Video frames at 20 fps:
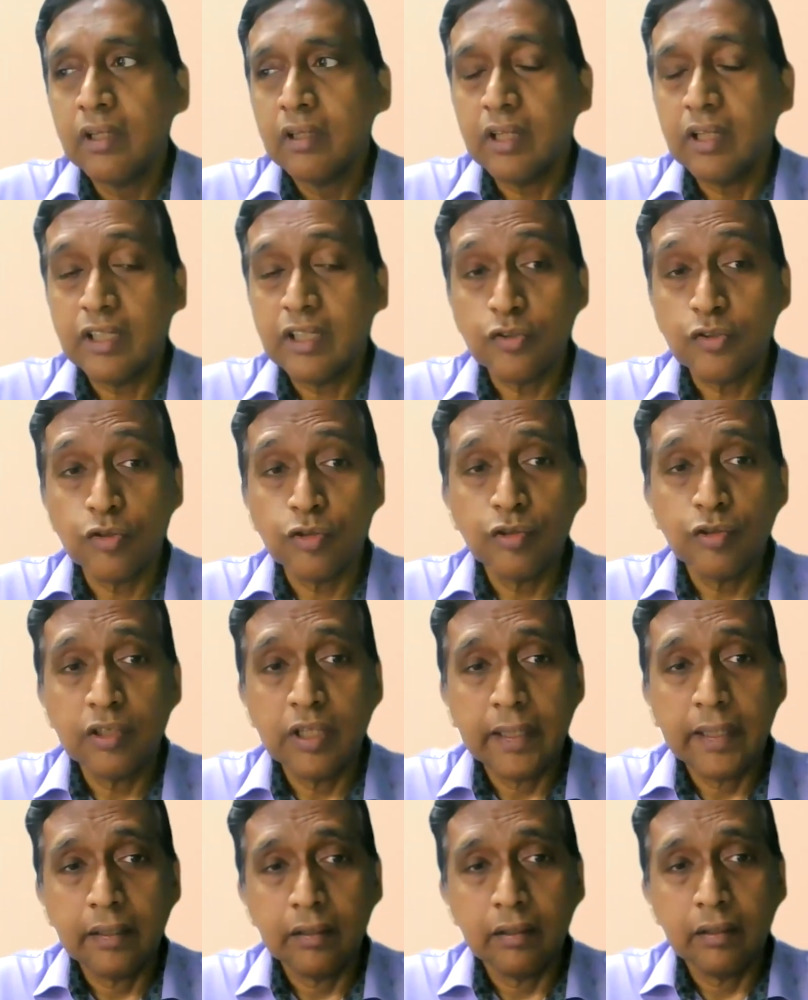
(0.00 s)
There's also
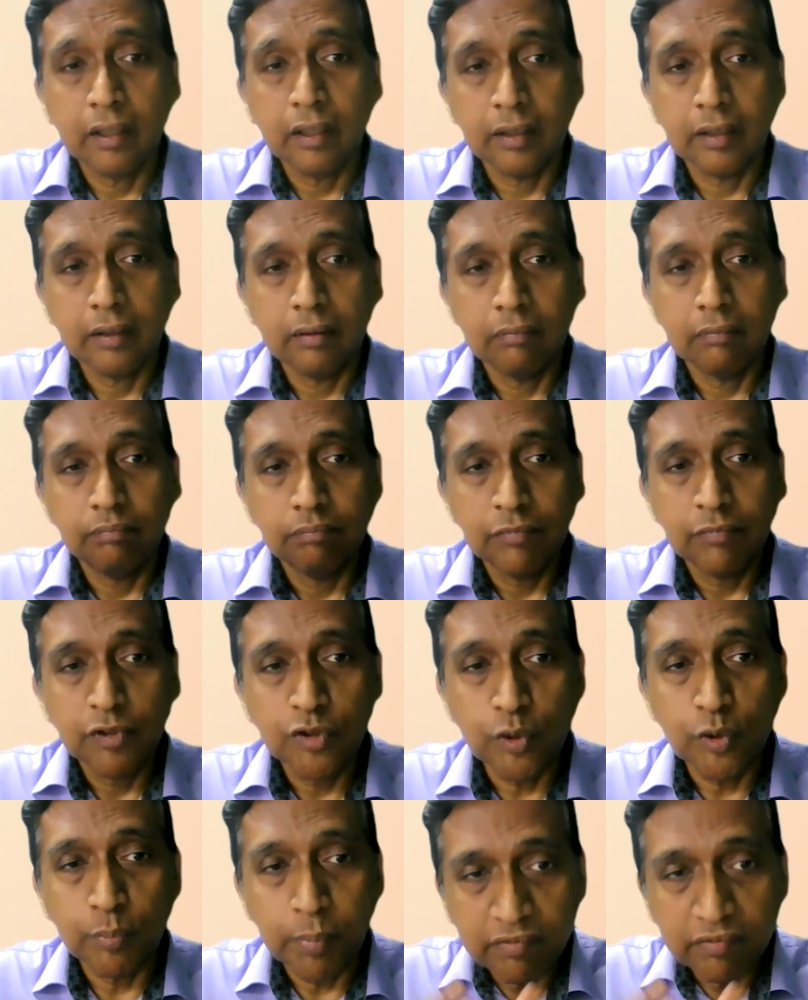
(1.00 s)
that
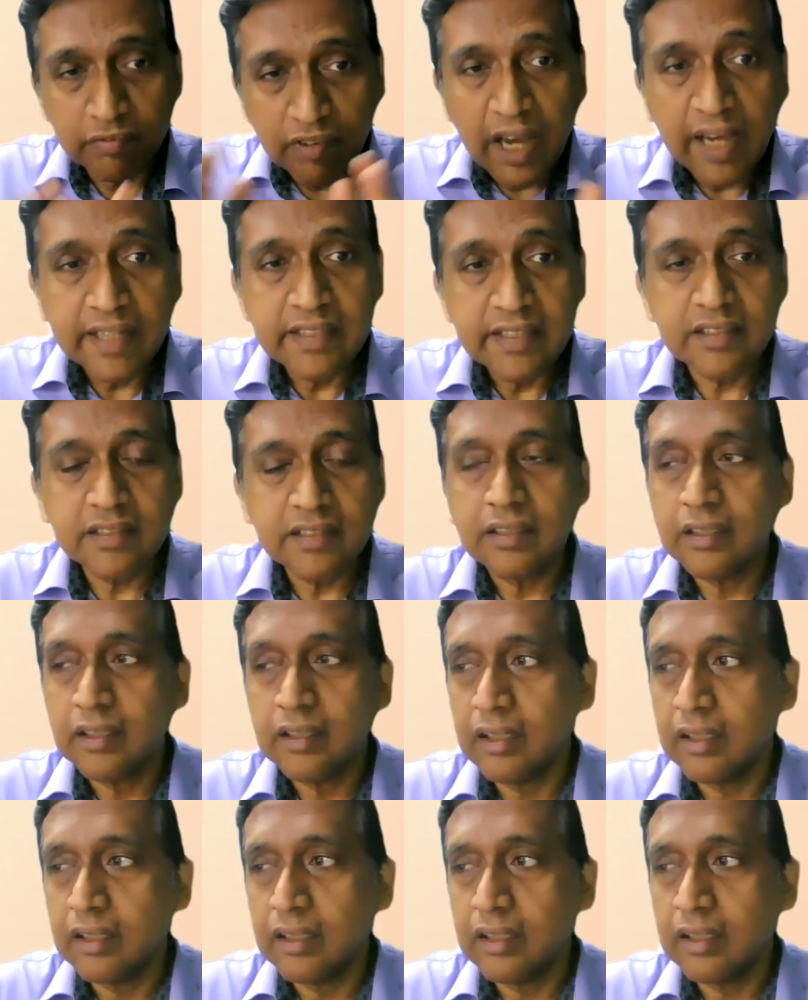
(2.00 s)
supervised